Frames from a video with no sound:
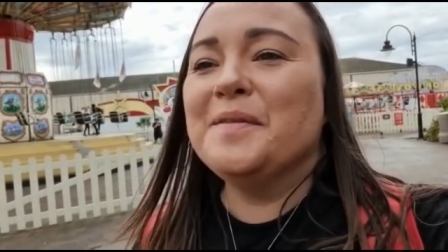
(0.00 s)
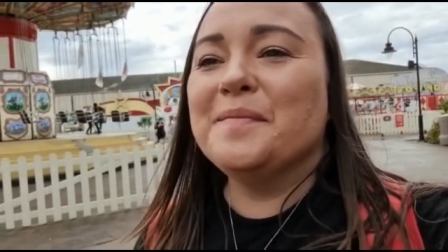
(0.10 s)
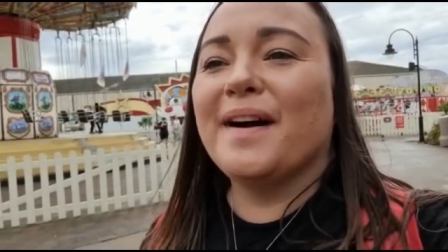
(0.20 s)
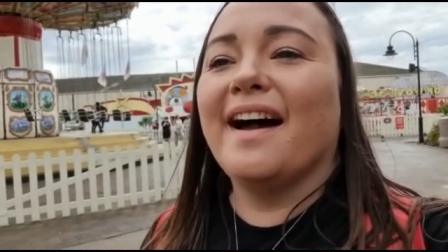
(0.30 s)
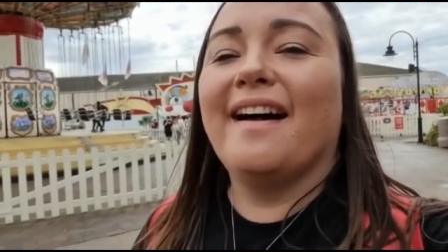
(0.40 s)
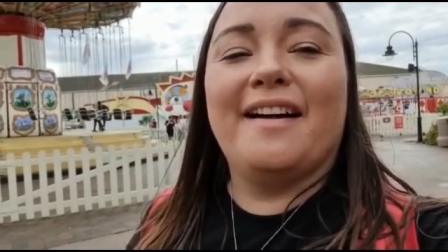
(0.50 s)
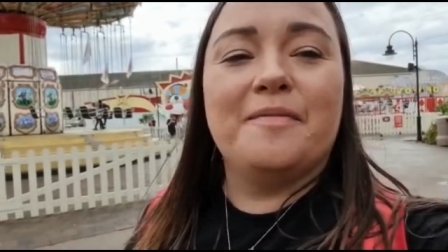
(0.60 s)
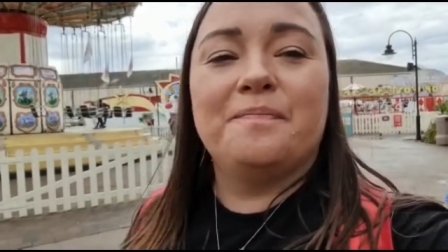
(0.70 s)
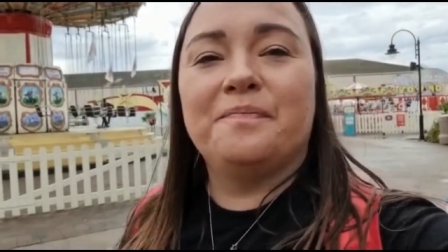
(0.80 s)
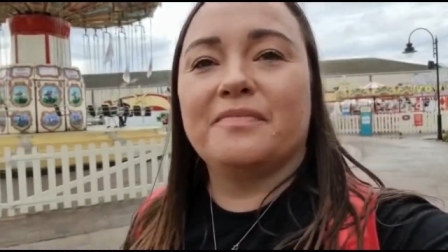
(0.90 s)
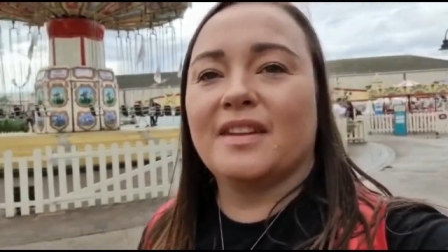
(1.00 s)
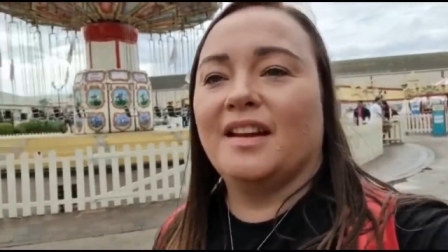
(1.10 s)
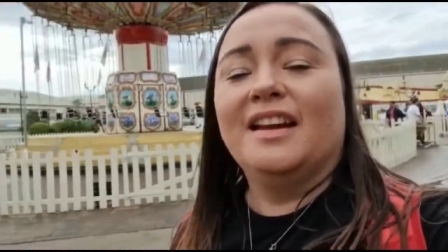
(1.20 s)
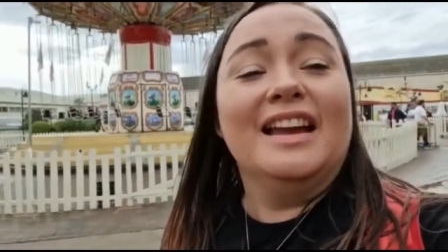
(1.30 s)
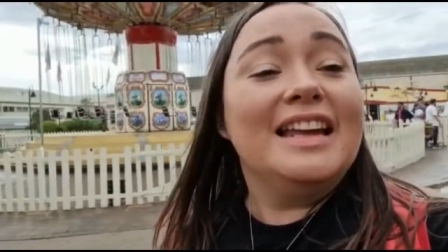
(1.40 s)
But um,
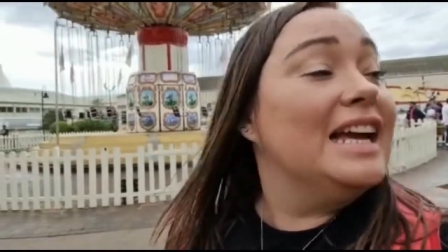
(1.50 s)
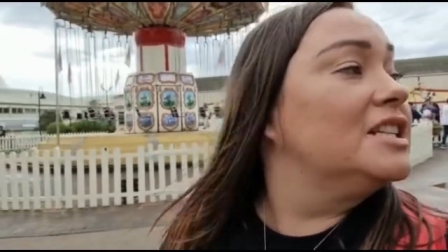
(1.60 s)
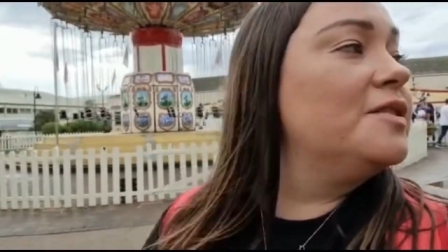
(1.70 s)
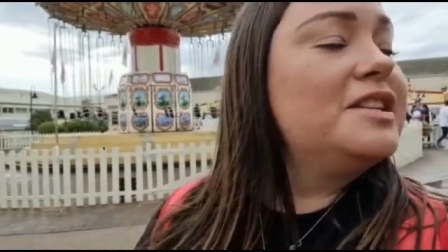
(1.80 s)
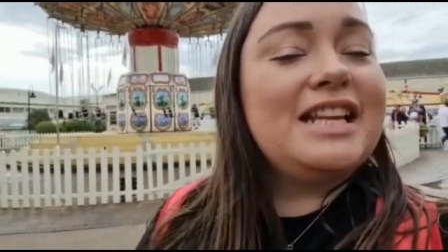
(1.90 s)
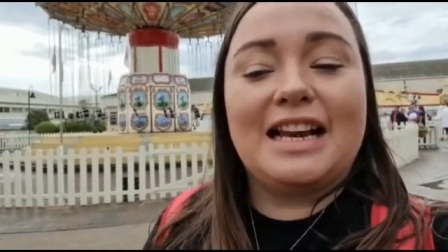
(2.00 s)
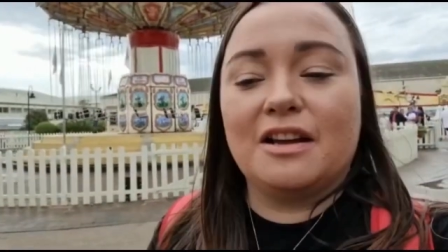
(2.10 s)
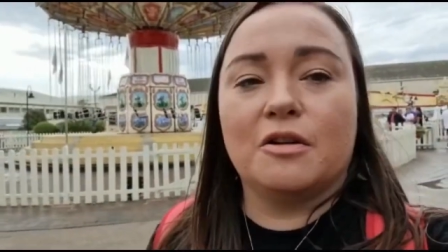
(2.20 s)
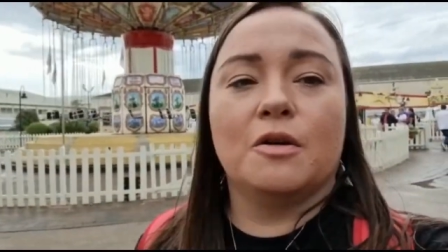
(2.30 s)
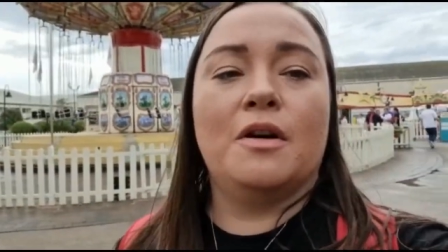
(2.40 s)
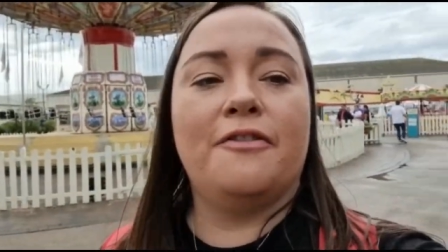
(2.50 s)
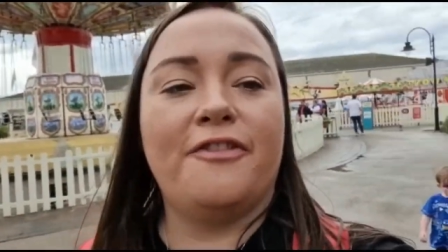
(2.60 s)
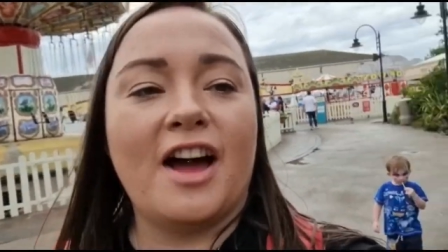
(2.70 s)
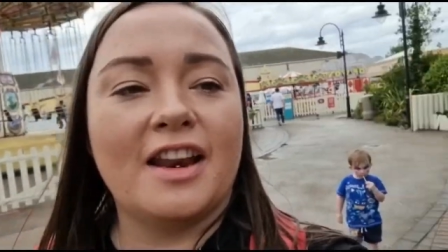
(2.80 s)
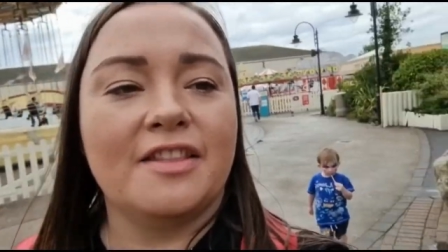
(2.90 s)
yeah, so we just had a little
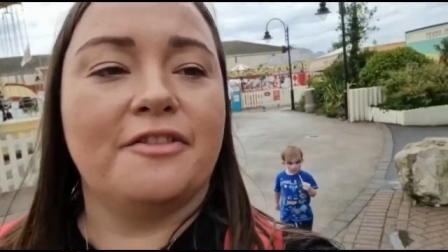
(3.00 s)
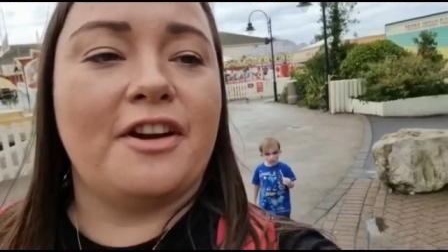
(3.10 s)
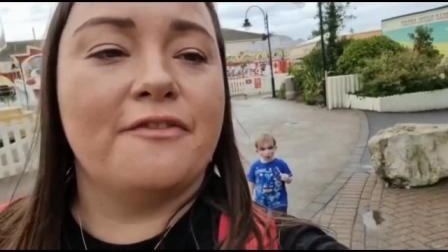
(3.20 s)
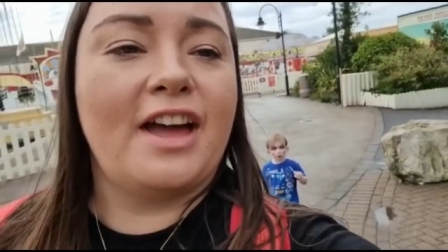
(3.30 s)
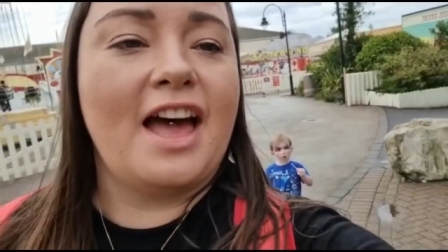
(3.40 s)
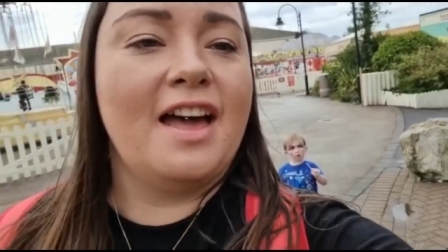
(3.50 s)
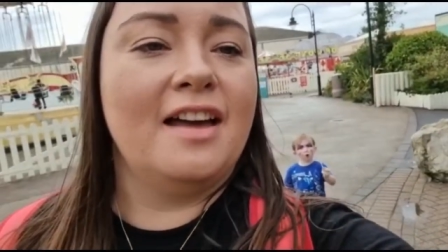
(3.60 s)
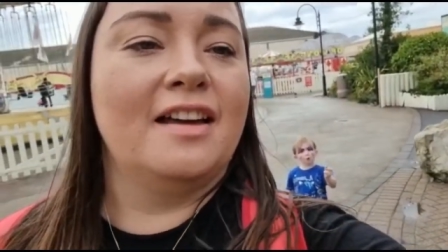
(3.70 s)
fun in the fun fair.